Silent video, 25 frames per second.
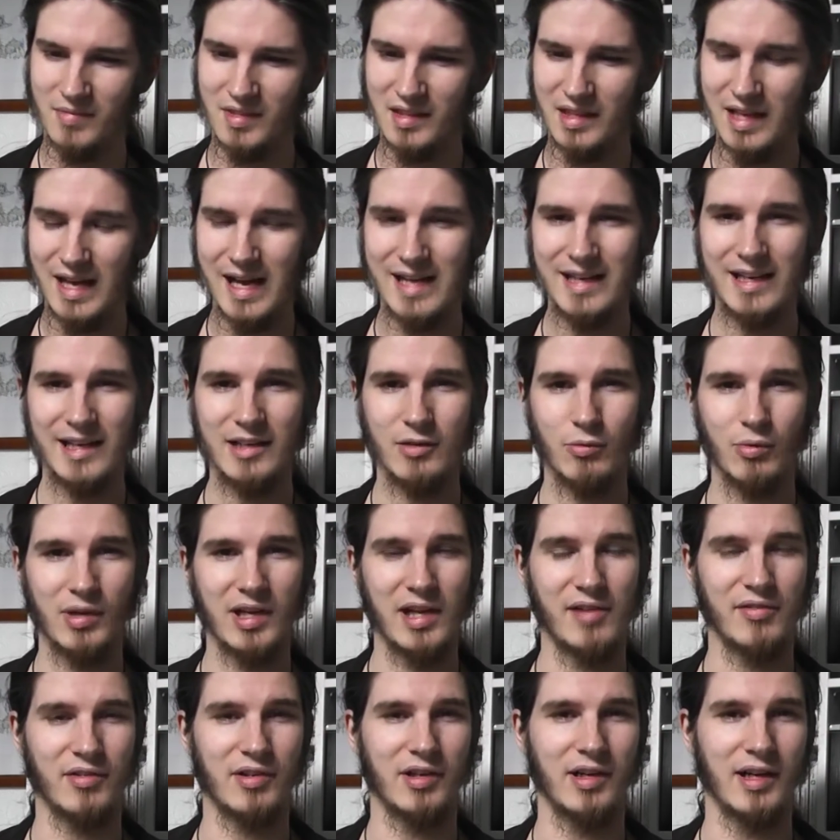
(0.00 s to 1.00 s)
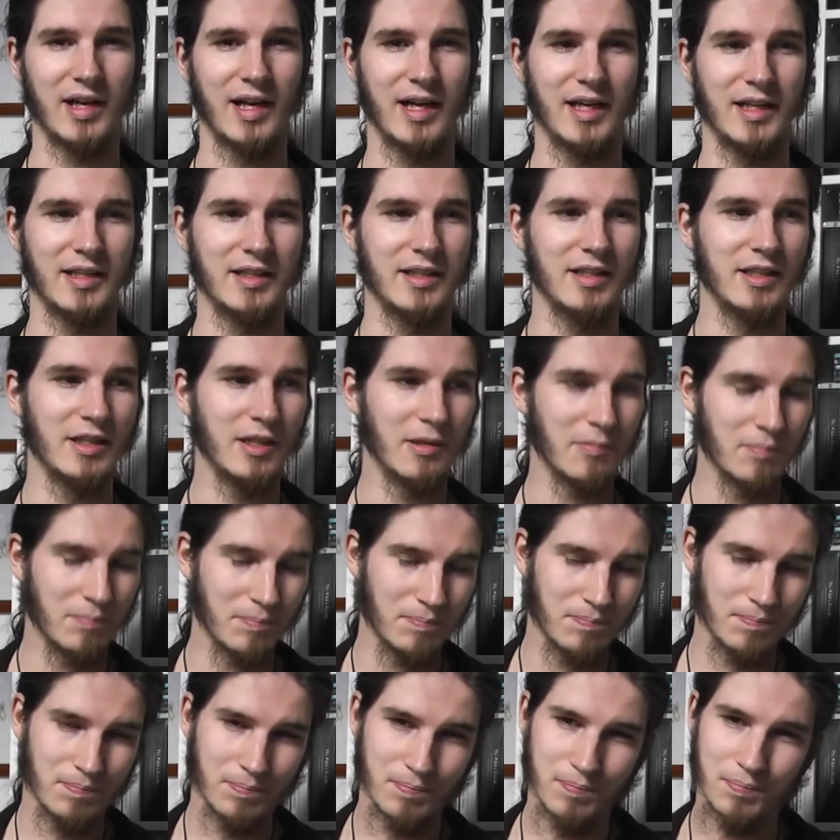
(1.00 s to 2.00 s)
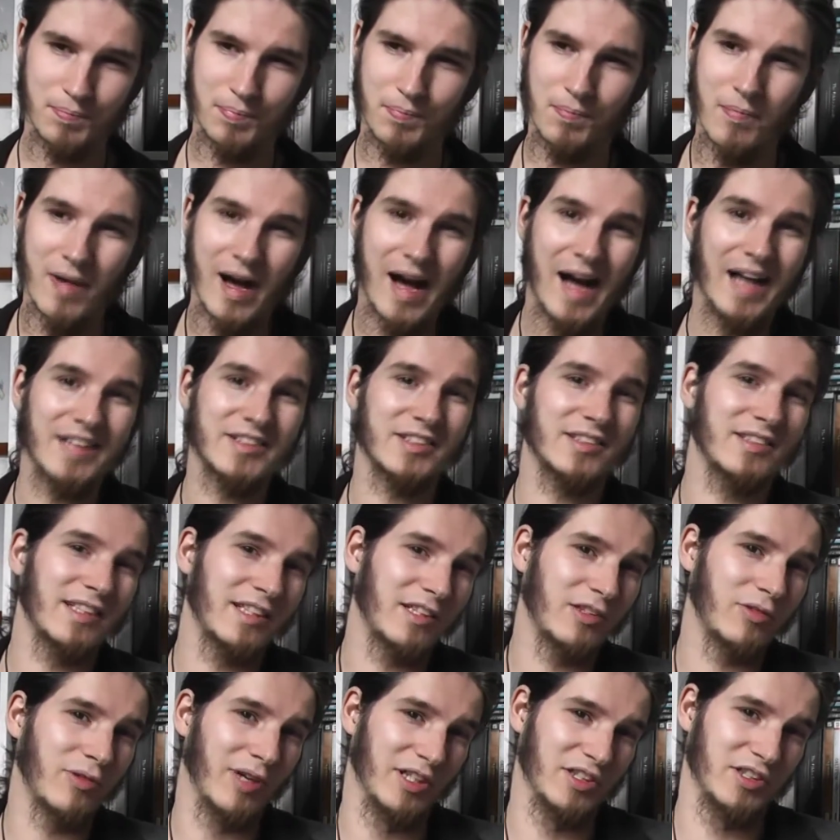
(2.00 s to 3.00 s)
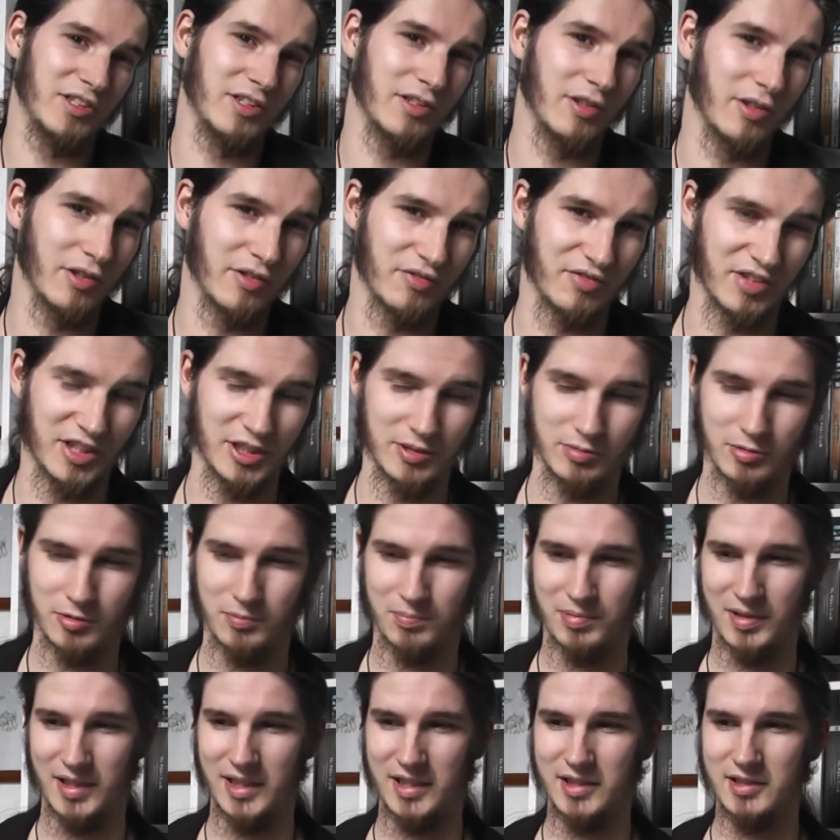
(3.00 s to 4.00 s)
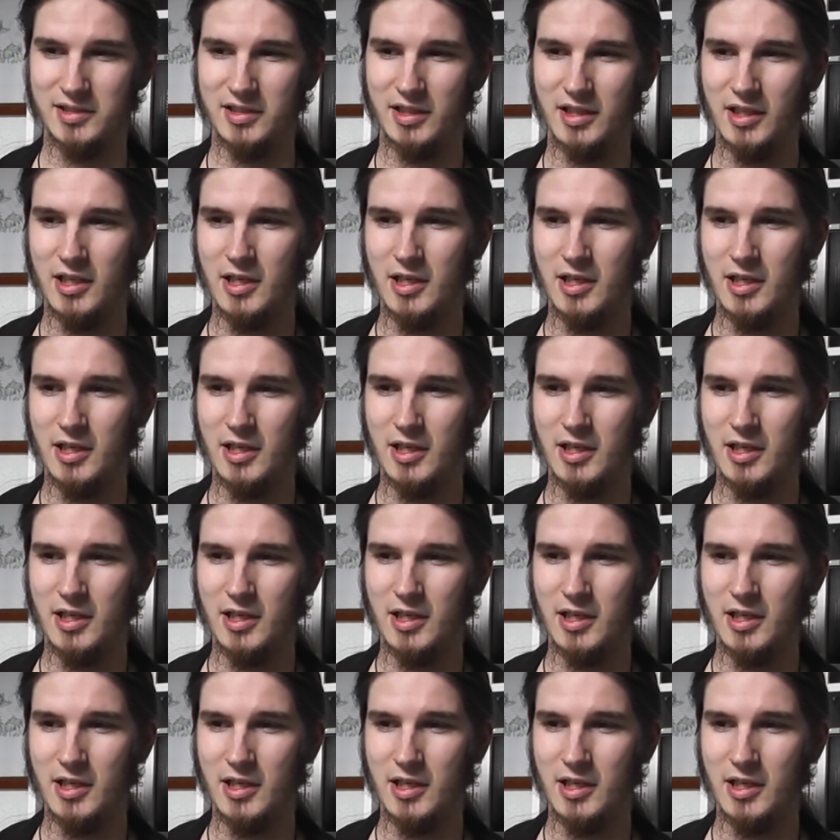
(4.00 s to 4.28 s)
And then whenever I ask that question on the Facebook page,